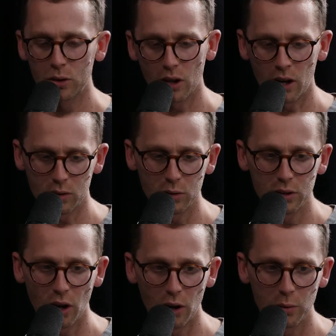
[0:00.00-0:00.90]
I could
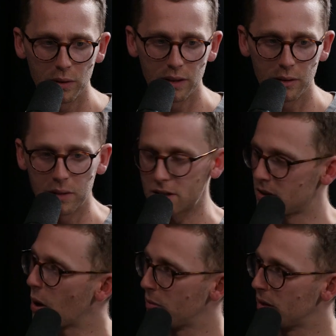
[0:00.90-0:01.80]
go with him. He's
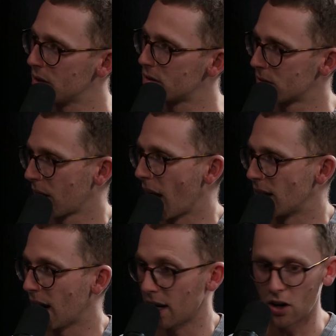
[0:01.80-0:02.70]
the obvious
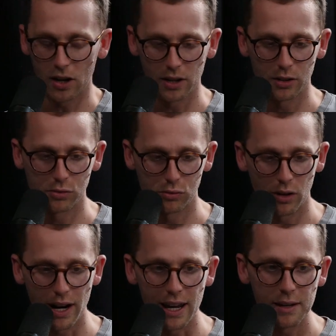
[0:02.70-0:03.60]
candidate. I
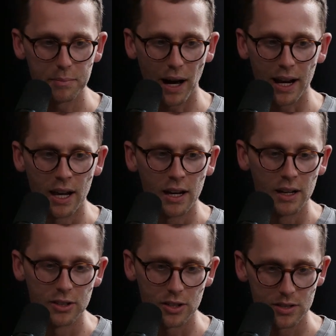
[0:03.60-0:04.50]
agree. But
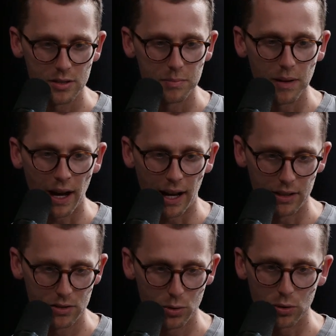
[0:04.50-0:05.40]
just to
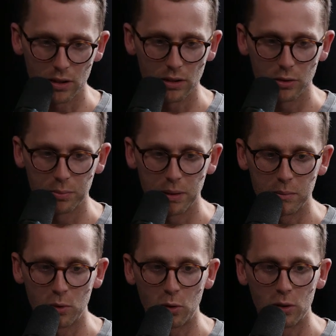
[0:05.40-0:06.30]
talk a little bit
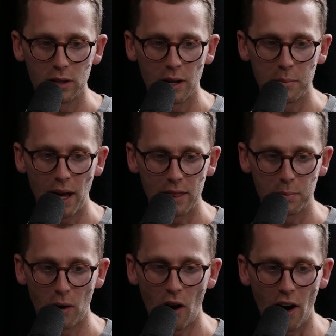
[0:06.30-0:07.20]
more about the
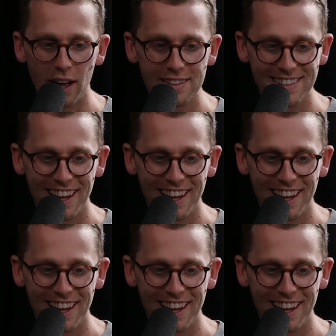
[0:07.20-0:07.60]
Pies,